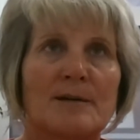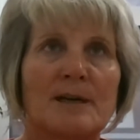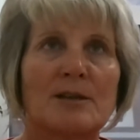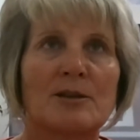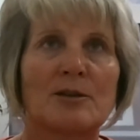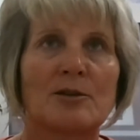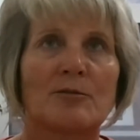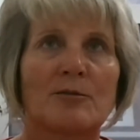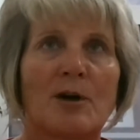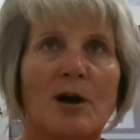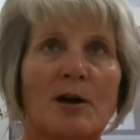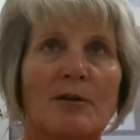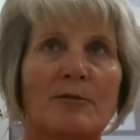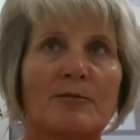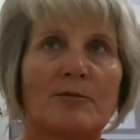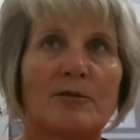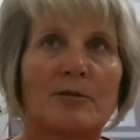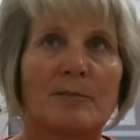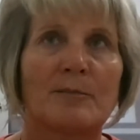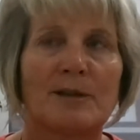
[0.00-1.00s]
in their raw
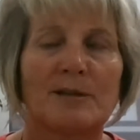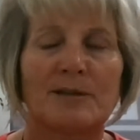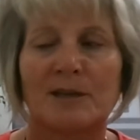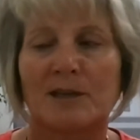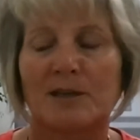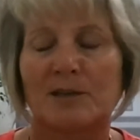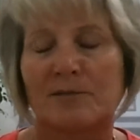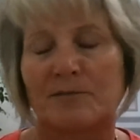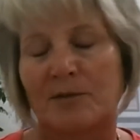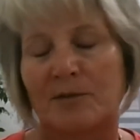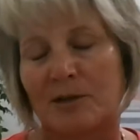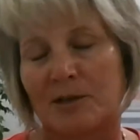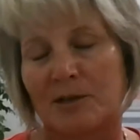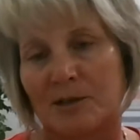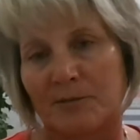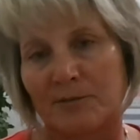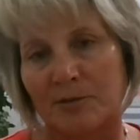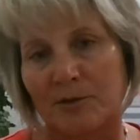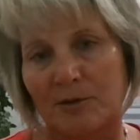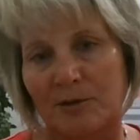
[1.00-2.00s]
form, I think it's very
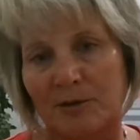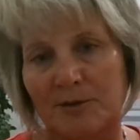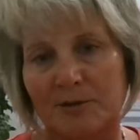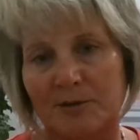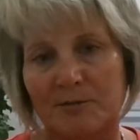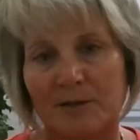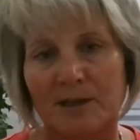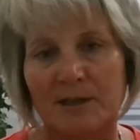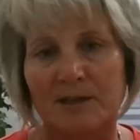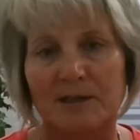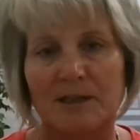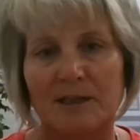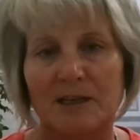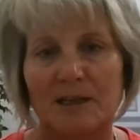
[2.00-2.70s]
difficult, right?